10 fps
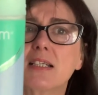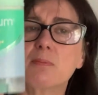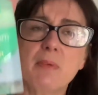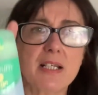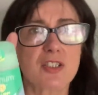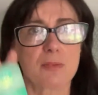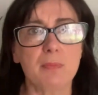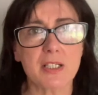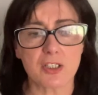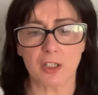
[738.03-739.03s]

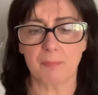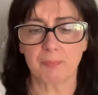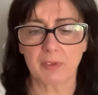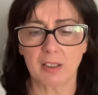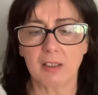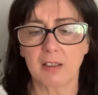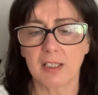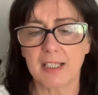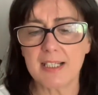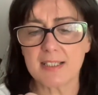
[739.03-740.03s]
Mitchum,
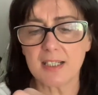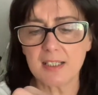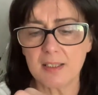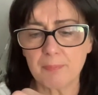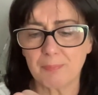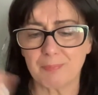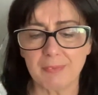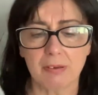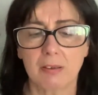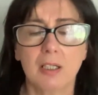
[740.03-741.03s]
it's like a
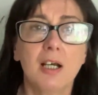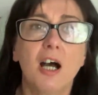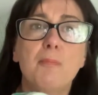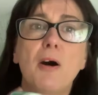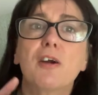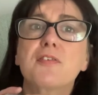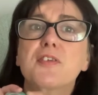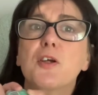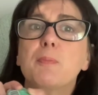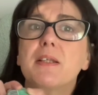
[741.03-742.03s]
bar of
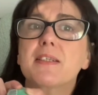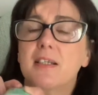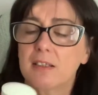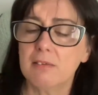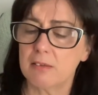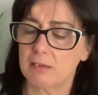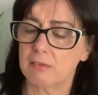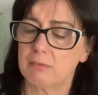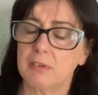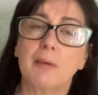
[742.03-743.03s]
soap inside it.
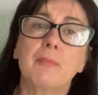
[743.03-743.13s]
Yeah.